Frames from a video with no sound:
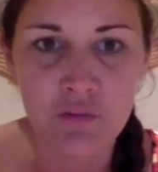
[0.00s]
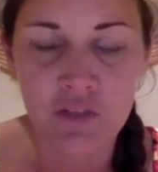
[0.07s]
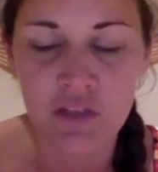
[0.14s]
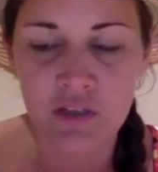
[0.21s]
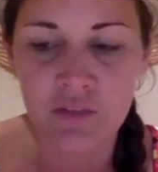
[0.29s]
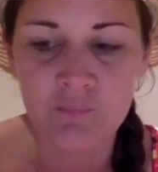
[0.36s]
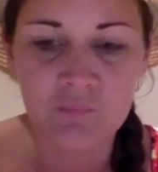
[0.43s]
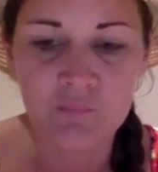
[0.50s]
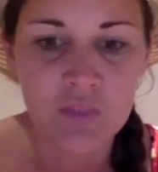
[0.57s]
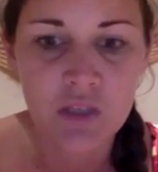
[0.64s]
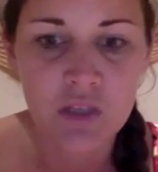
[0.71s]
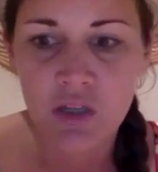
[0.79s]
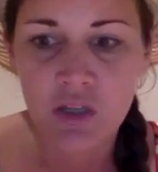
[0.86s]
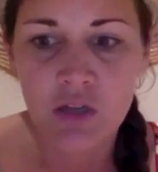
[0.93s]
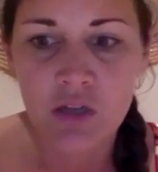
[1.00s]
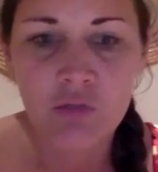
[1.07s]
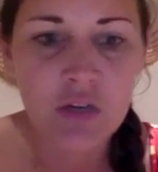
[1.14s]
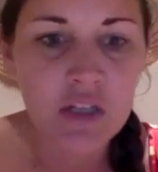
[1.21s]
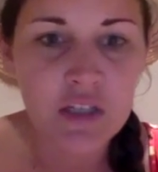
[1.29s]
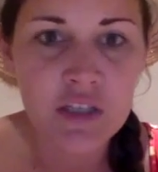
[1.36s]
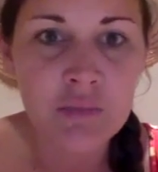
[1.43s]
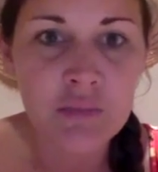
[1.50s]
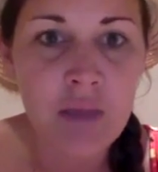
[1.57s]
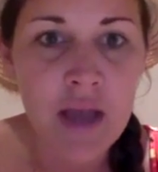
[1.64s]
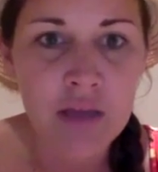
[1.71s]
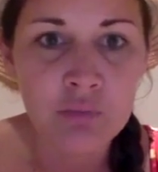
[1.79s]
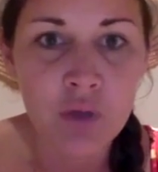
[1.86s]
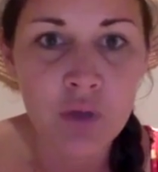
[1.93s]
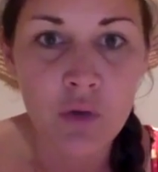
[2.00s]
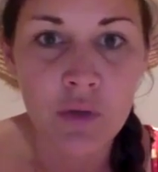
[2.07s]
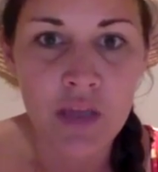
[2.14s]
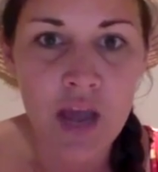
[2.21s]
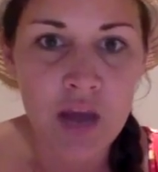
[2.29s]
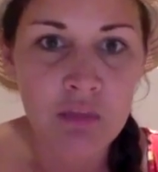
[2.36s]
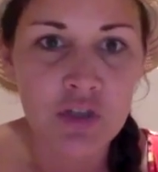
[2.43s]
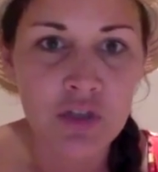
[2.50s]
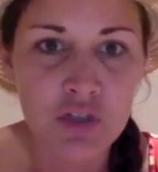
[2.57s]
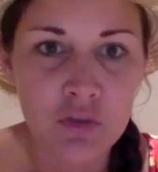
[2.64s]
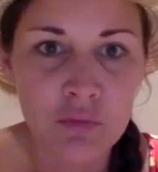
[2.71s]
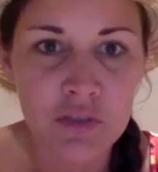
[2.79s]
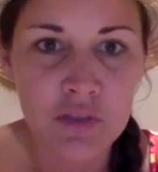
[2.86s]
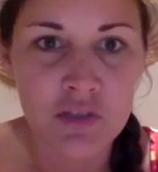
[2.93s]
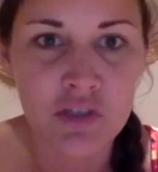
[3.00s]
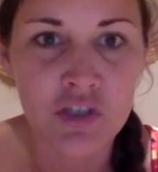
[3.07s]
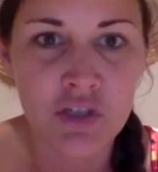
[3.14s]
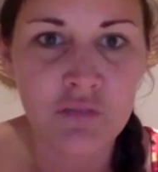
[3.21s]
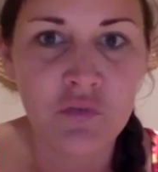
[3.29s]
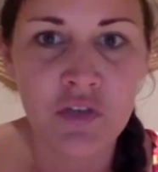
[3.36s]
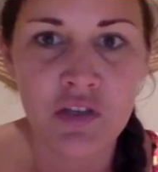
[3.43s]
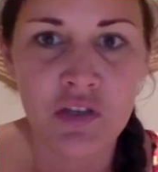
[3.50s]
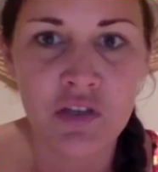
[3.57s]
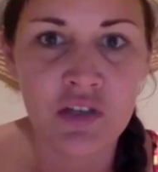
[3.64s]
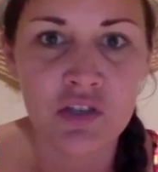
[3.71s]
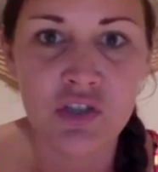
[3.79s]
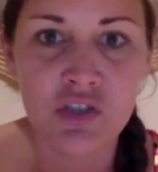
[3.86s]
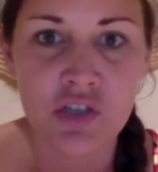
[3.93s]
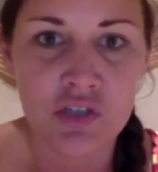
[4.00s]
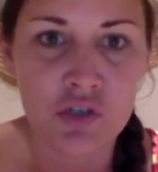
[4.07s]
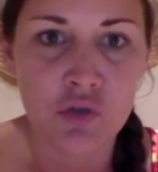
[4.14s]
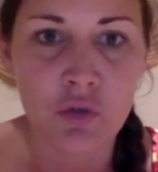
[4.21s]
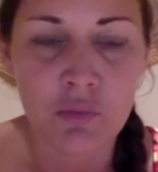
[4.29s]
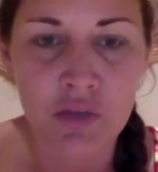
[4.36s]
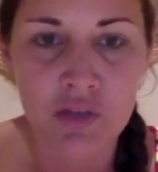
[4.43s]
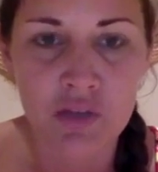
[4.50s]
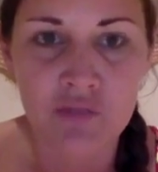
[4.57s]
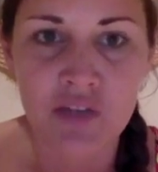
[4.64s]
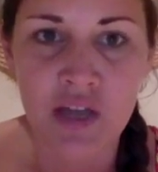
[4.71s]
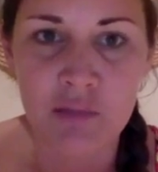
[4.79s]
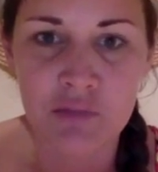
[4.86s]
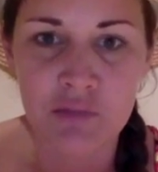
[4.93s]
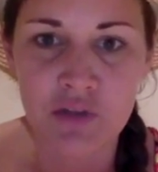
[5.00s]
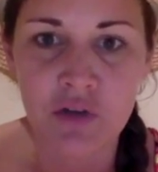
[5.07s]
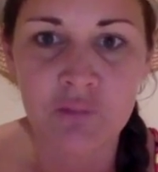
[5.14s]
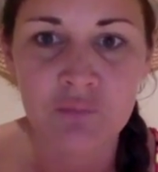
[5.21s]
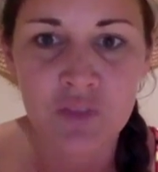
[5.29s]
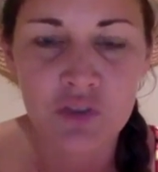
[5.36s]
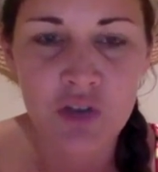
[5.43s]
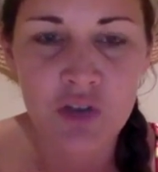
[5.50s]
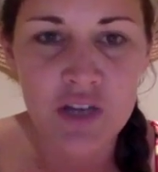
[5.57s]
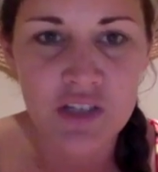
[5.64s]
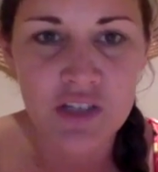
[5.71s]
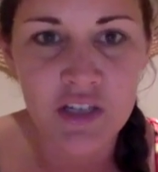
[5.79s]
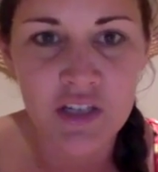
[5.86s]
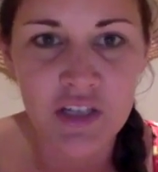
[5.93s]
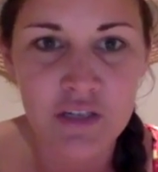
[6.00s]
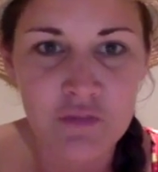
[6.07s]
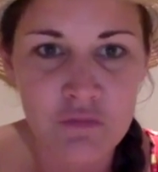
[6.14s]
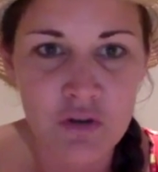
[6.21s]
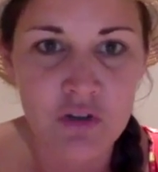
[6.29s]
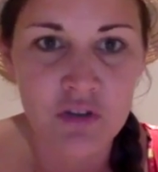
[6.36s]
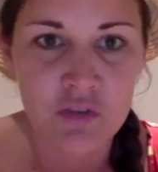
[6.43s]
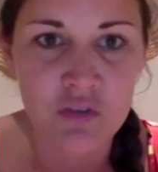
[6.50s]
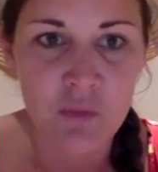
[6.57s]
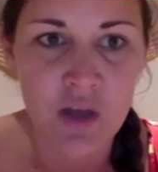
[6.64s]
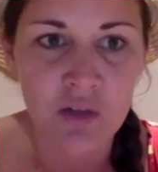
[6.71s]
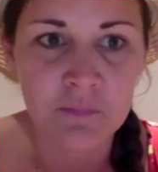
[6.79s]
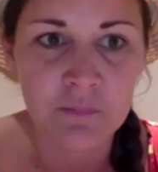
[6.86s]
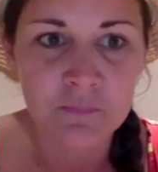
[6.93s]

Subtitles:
And it really is mind-blowing how much her business shifted in just a short period of time. So you guys are going to hear from her as well.